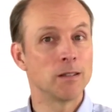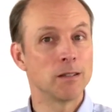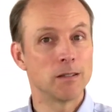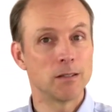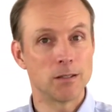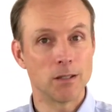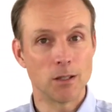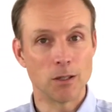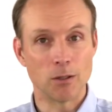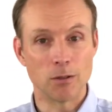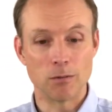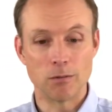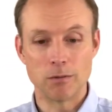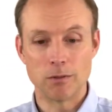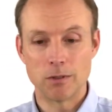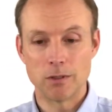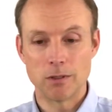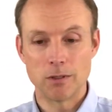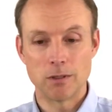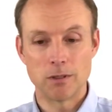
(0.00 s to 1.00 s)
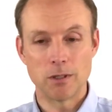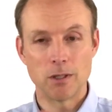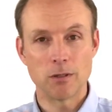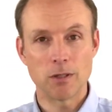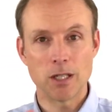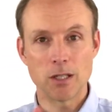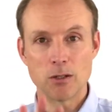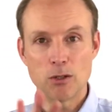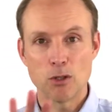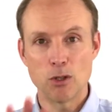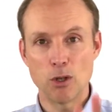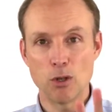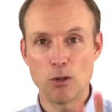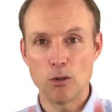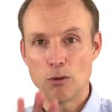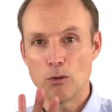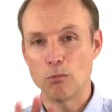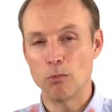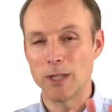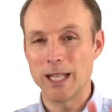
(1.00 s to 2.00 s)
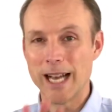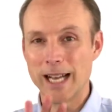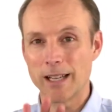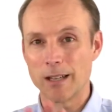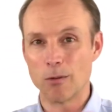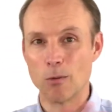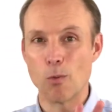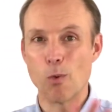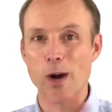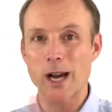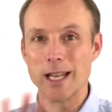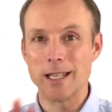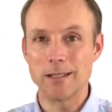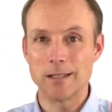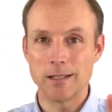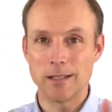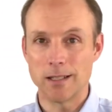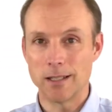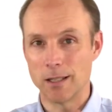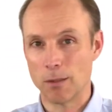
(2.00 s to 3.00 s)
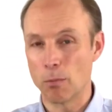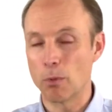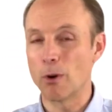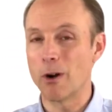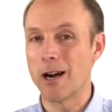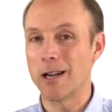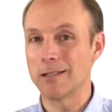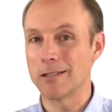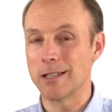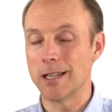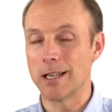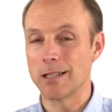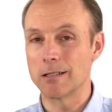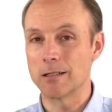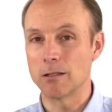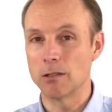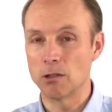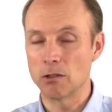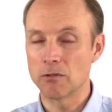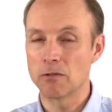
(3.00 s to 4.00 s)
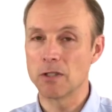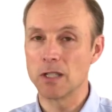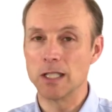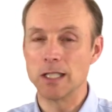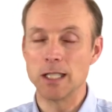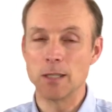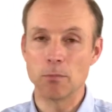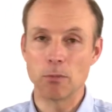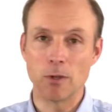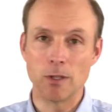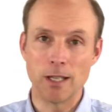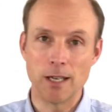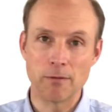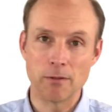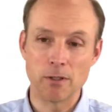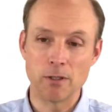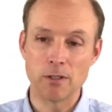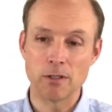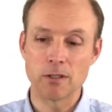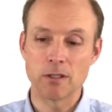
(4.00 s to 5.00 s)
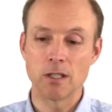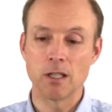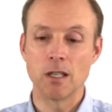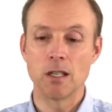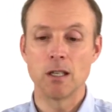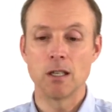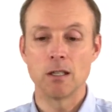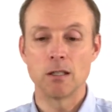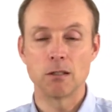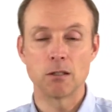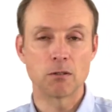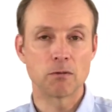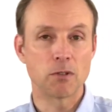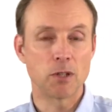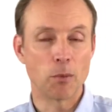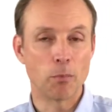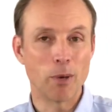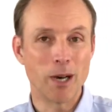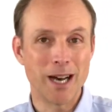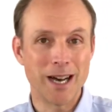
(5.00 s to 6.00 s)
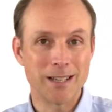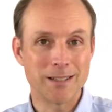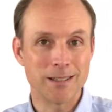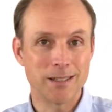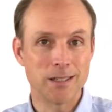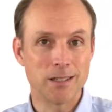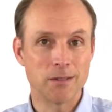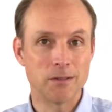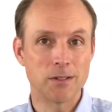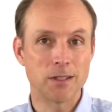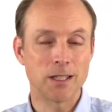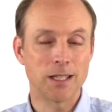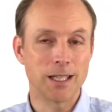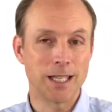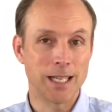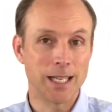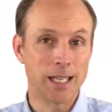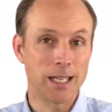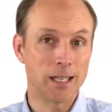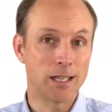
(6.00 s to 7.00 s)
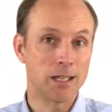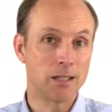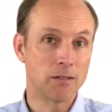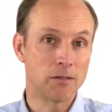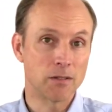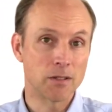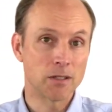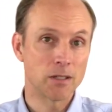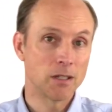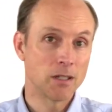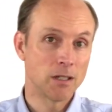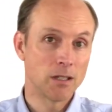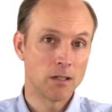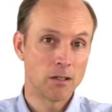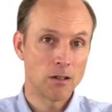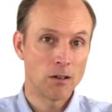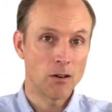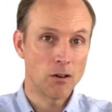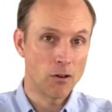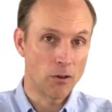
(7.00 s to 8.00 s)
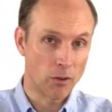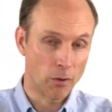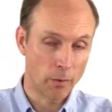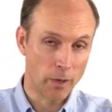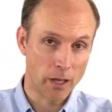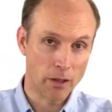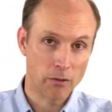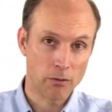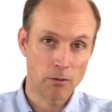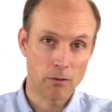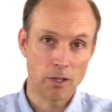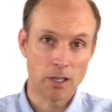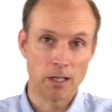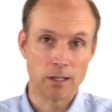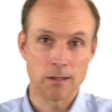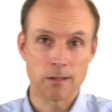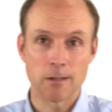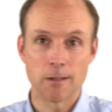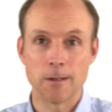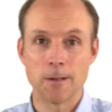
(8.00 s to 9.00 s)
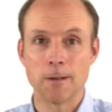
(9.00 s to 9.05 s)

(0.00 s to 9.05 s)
So don't get too black and white in the process. Look for the deeper levels, look for the positives and the negatives all the way through this.